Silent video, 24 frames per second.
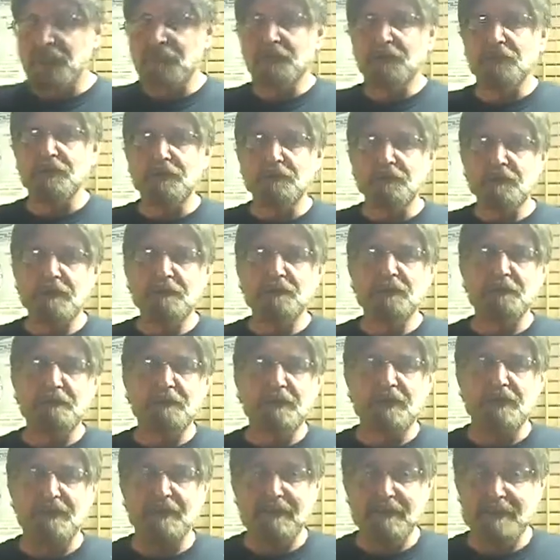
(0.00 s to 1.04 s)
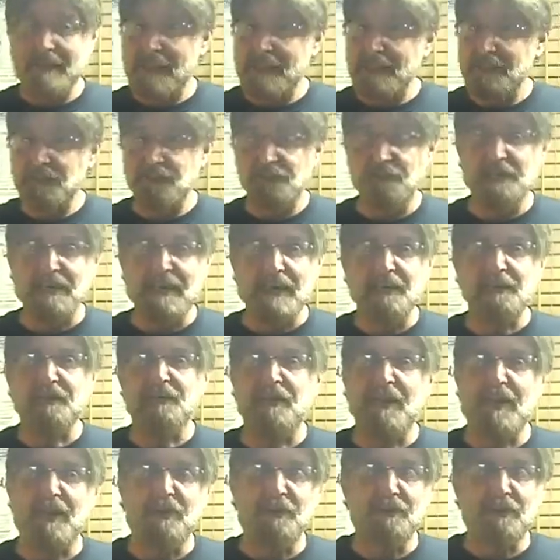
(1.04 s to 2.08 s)
you'll agree with me that that does not
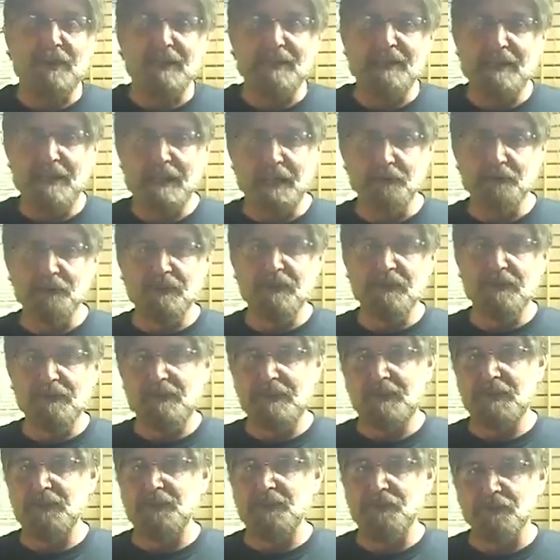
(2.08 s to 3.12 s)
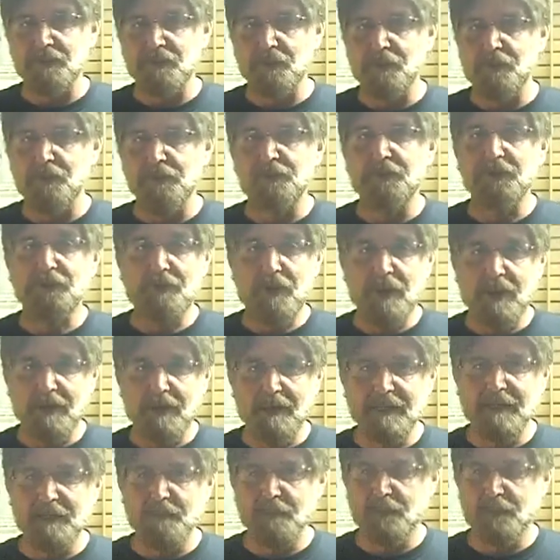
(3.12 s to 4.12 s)
sound like a 110-year-old talking